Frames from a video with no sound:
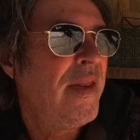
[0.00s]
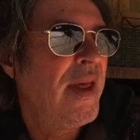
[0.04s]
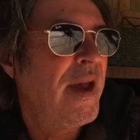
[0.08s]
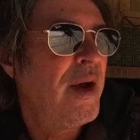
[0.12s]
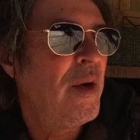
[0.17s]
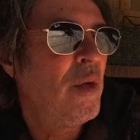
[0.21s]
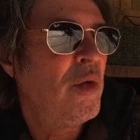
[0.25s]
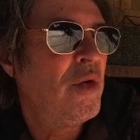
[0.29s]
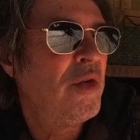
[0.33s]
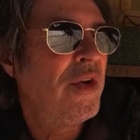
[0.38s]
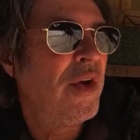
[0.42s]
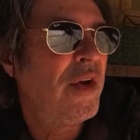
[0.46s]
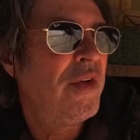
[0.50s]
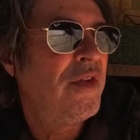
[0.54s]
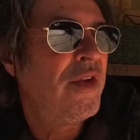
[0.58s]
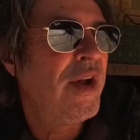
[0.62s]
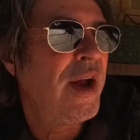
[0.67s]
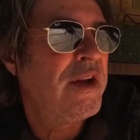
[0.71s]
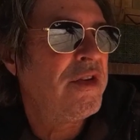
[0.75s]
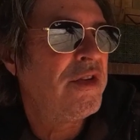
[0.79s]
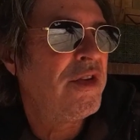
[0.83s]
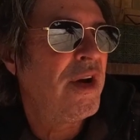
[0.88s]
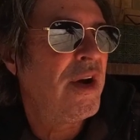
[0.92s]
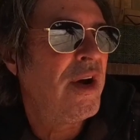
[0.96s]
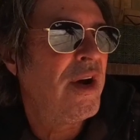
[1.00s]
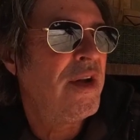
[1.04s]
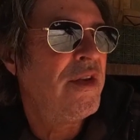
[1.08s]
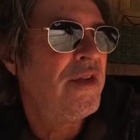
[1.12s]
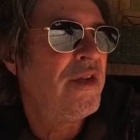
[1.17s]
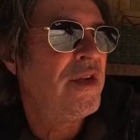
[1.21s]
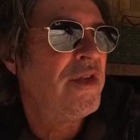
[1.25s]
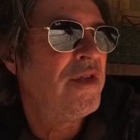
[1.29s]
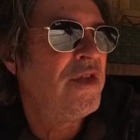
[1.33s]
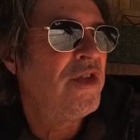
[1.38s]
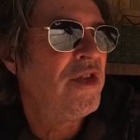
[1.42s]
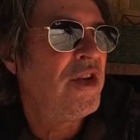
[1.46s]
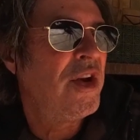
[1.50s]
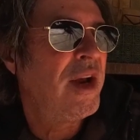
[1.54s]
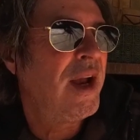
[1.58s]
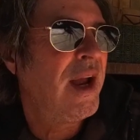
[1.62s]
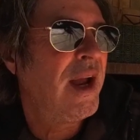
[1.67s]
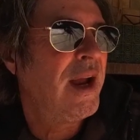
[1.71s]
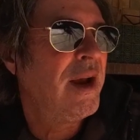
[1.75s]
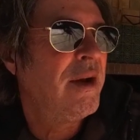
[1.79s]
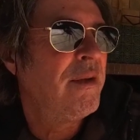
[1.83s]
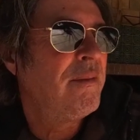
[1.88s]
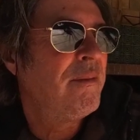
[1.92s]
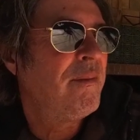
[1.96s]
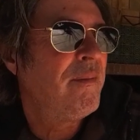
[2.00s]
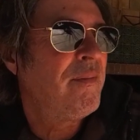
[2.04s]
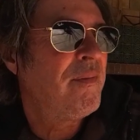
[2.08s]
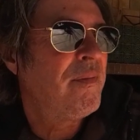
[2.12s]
They all take turns in singing,